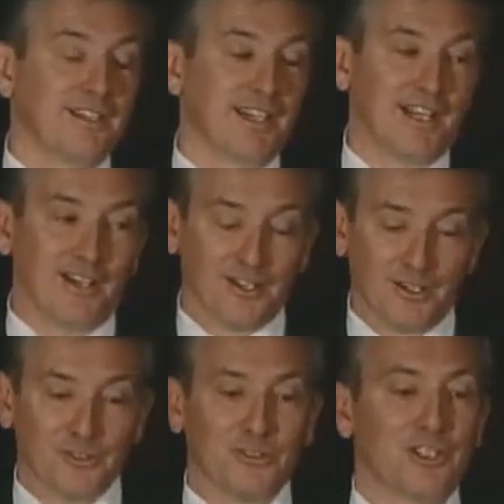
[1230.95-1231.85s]
That it
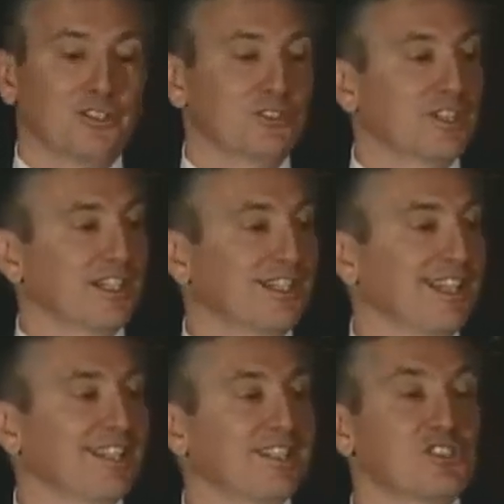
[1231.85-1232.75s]
also tells you getting
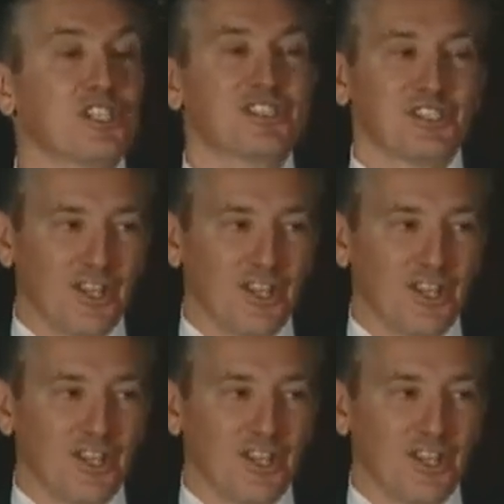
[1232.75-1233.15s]
that seasoned